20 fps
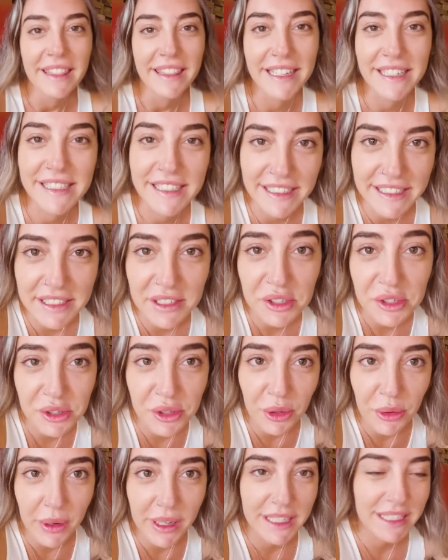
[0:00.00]
This is
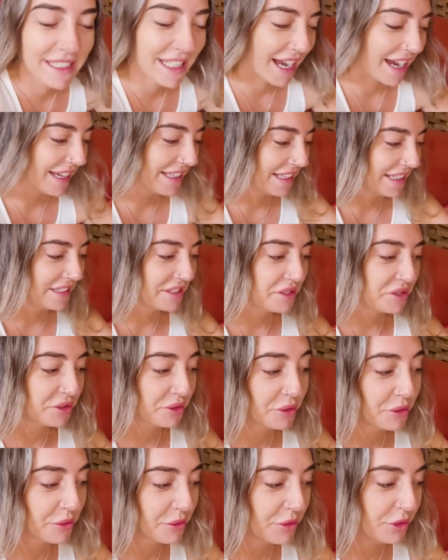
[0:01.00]
so exciting.
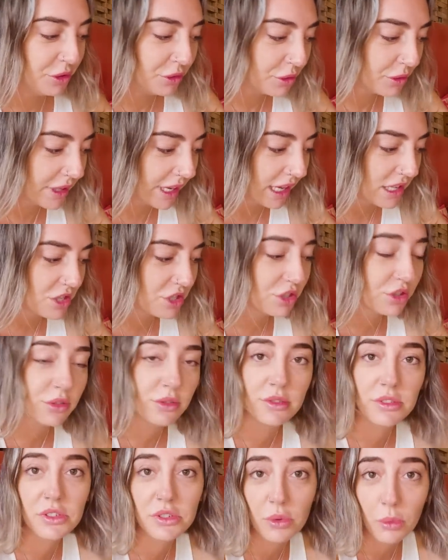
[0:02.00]
So you can
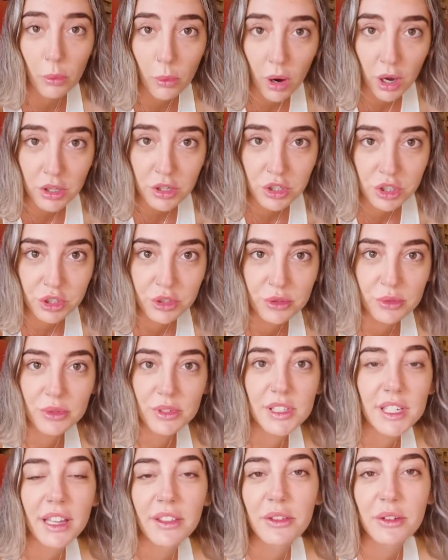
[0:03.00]
choose one
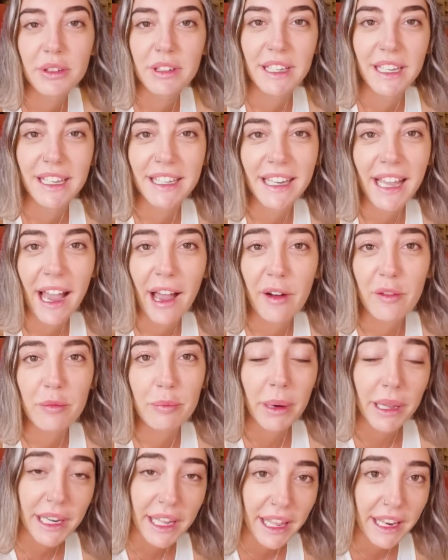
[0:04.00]
juice, and today they
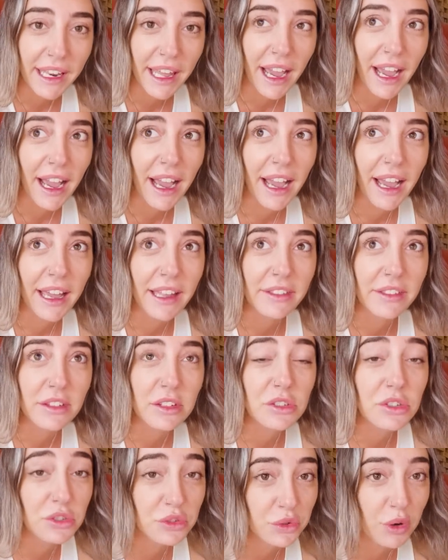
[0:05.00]
have banana and
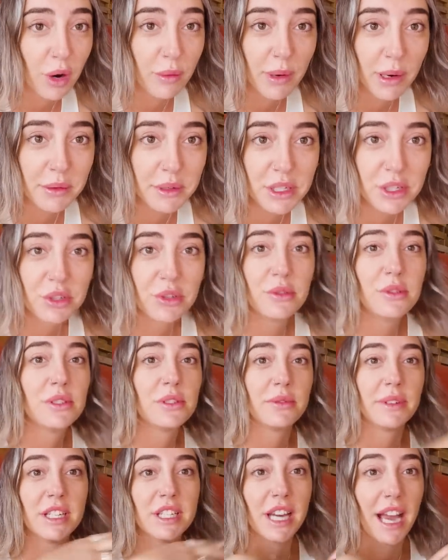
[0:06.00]
strawberry
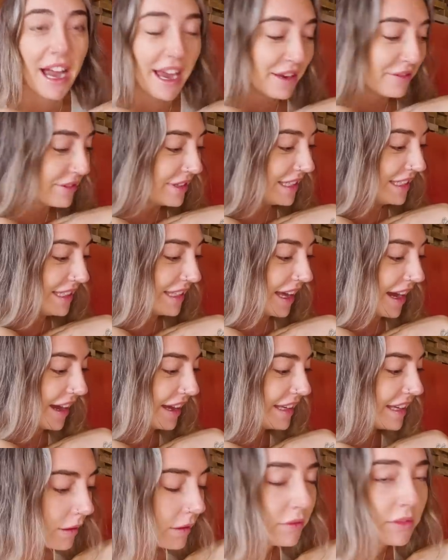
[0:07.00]
juice, which I really
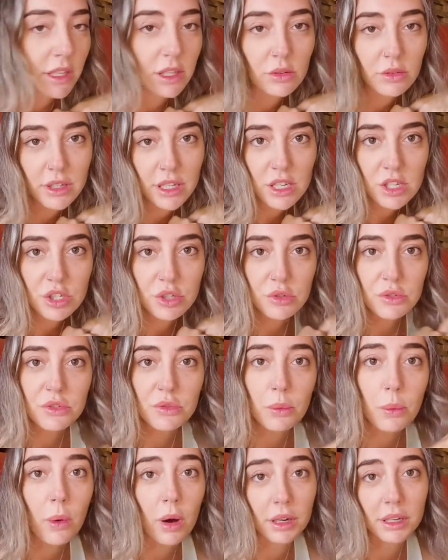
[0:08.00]
like. Then you can choose
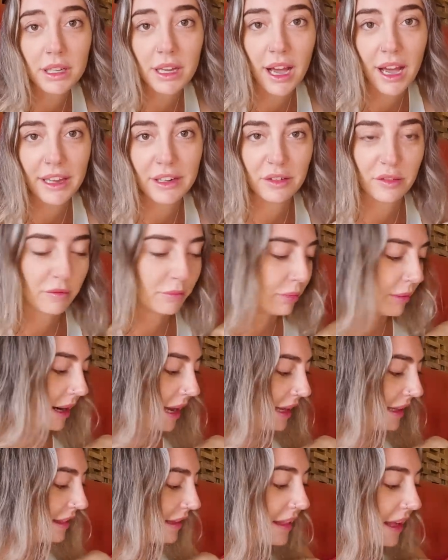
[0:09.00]
one kind of
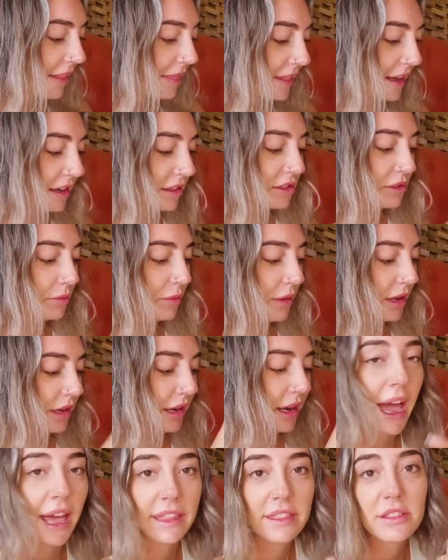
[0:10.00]
bread. Then there's one
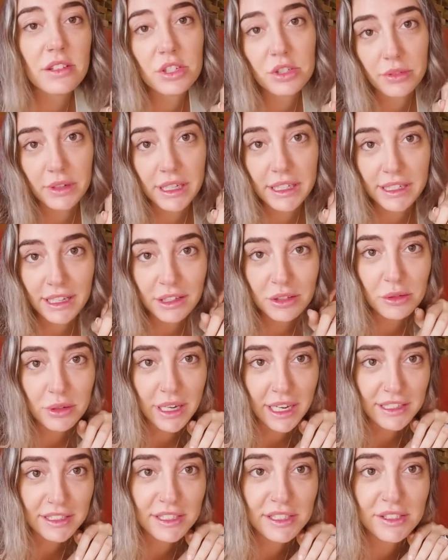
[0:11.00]
entree that you
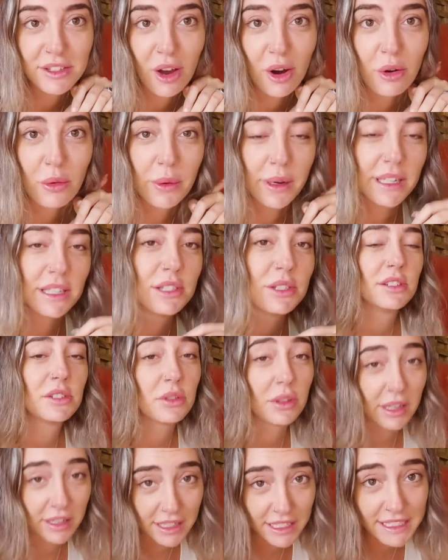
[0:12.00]
can start with.
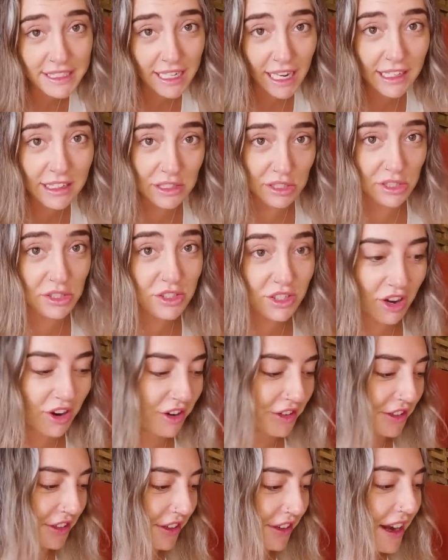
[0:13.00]
So it's like a
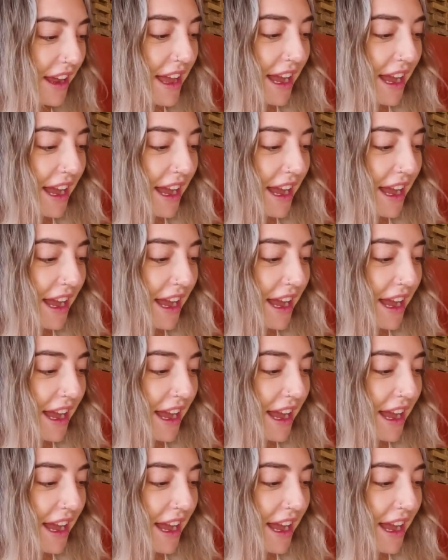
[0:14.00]
starter,